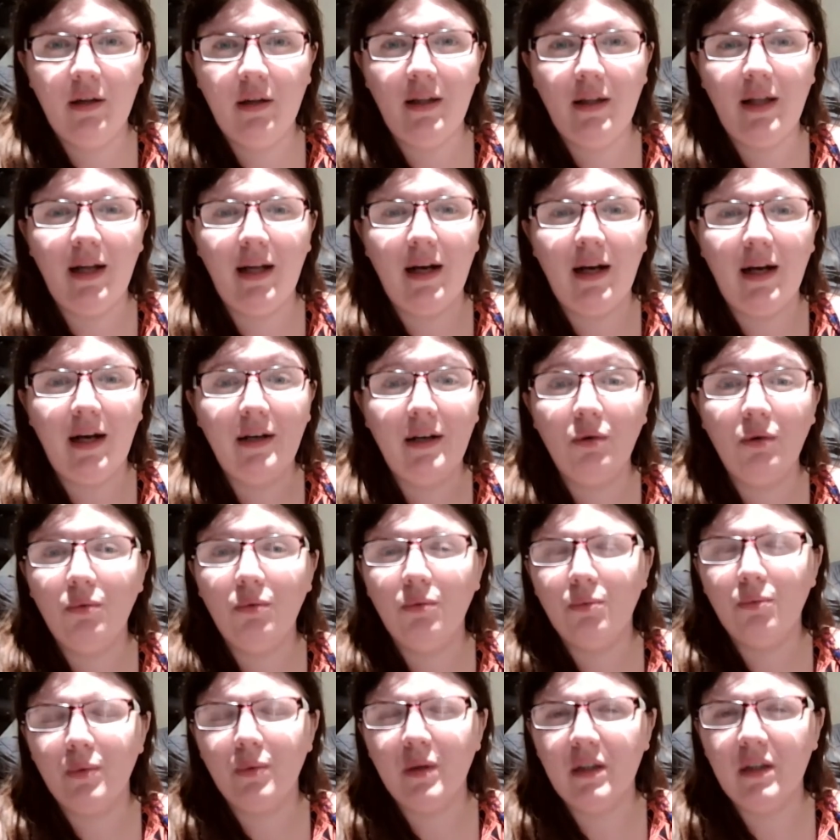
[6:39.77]
That I don't
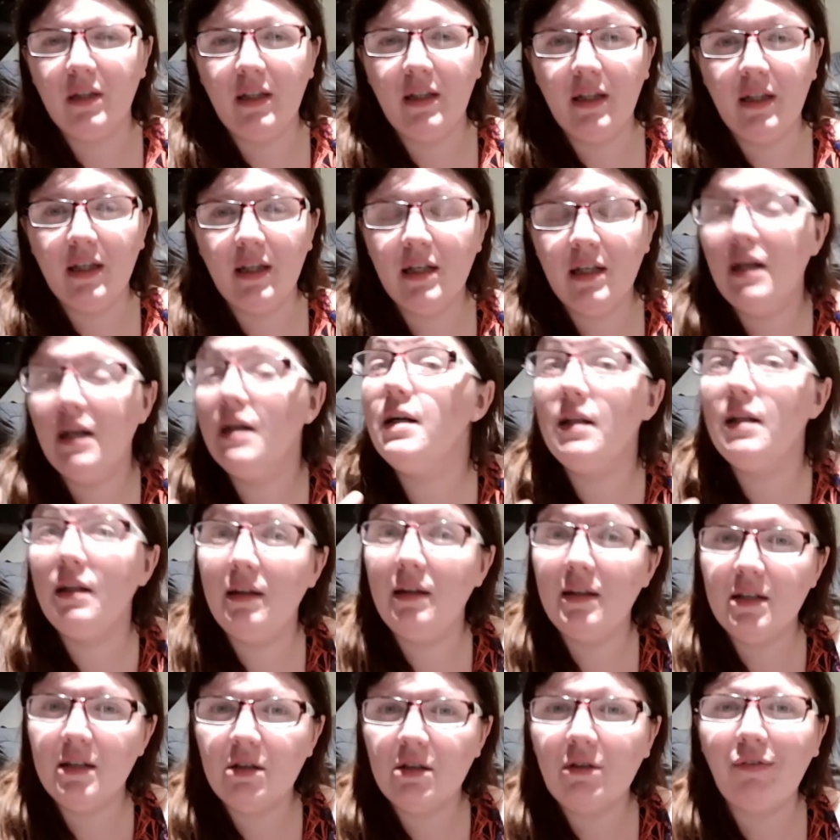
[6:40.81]
really, at
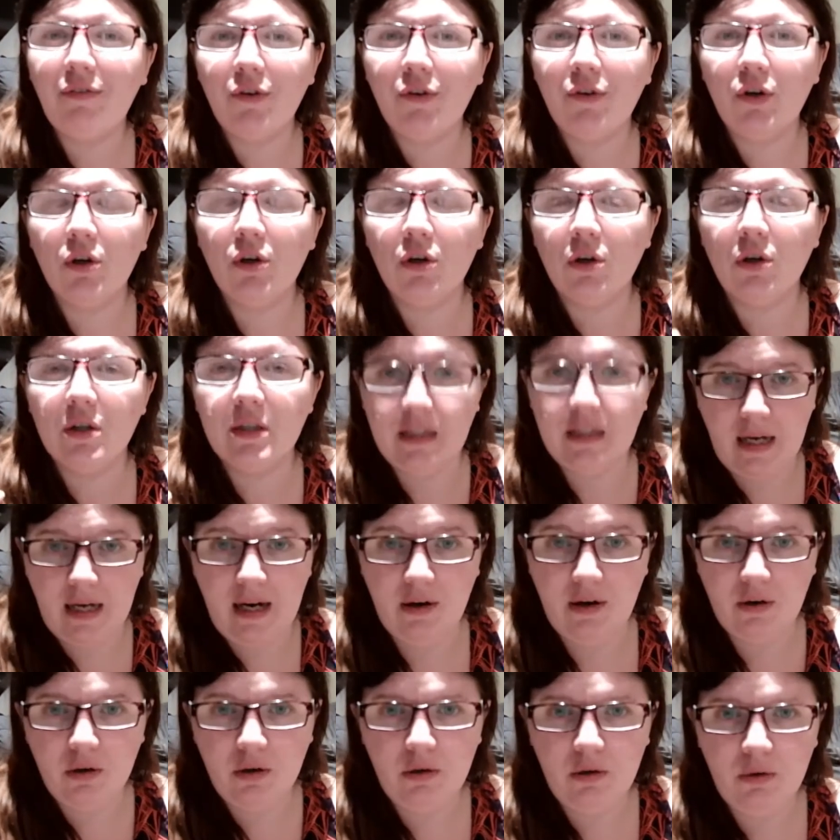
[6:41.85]
least for
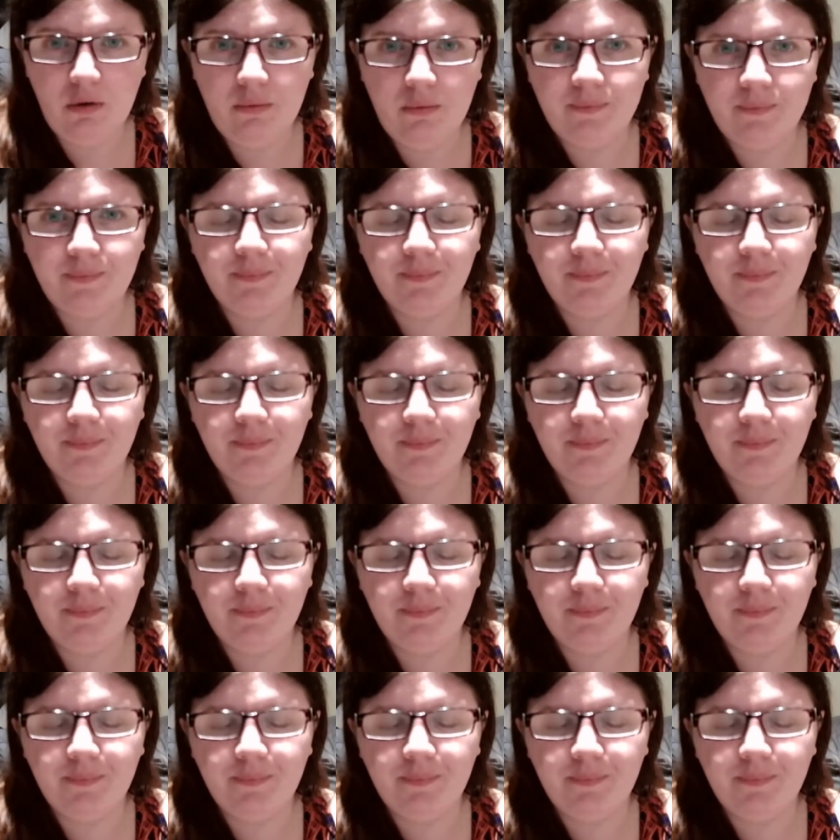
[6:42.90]
tarot